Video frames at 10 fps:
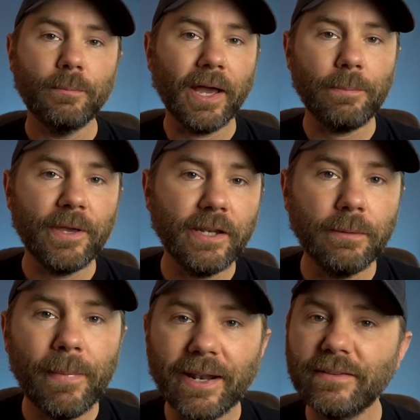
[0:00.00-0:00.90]
in my
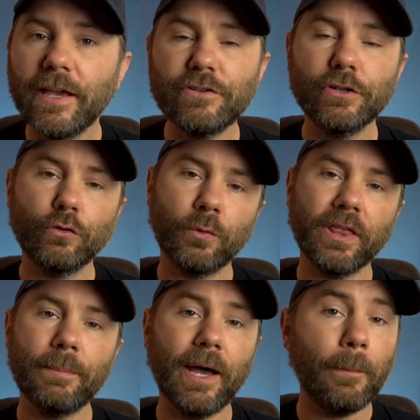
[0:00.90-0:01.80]
opinion, meditation is
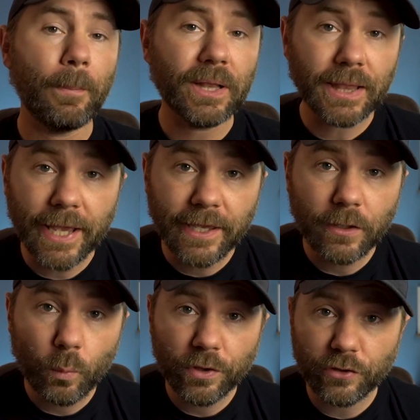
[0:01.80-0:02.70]
really about
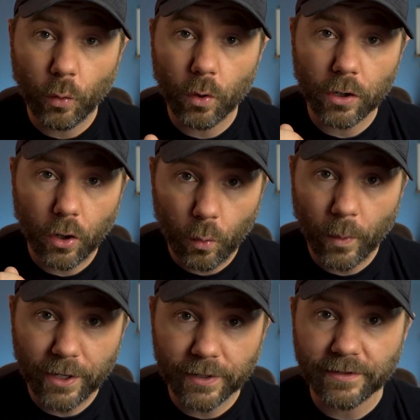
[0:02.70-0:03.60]
playing with your
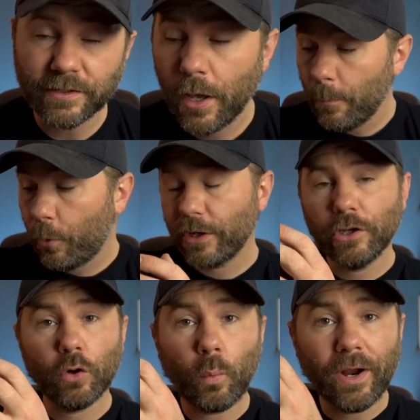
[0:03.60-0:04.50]
awareness, putting
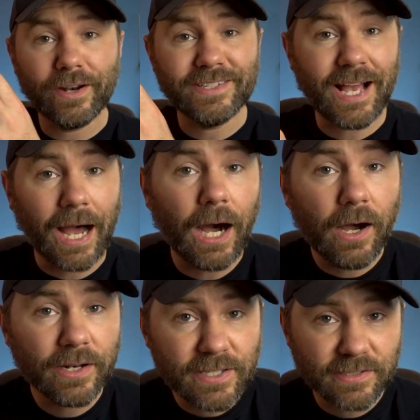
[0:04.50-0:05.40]
your awareness
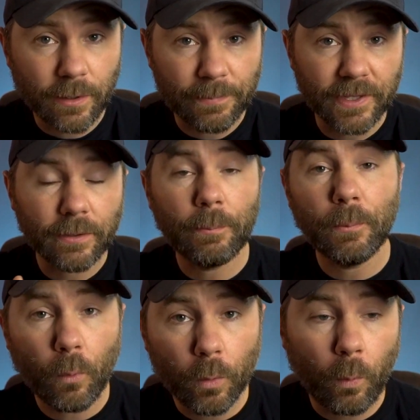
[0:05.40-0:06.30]
on something,
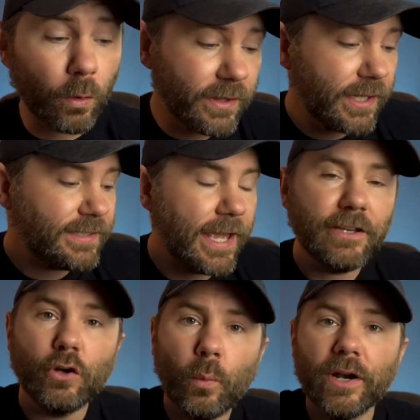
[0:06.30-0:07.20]
but more importantly,
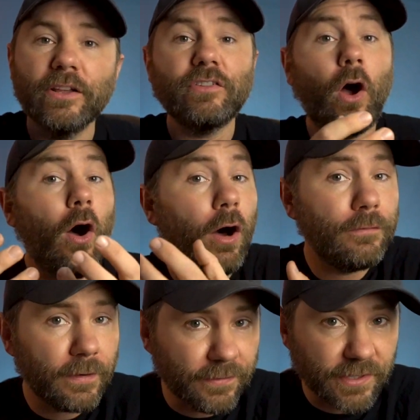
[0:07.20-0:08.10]
taking your awareness
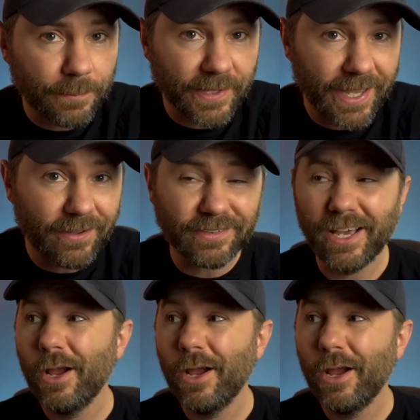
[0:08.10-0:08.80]
off of something else.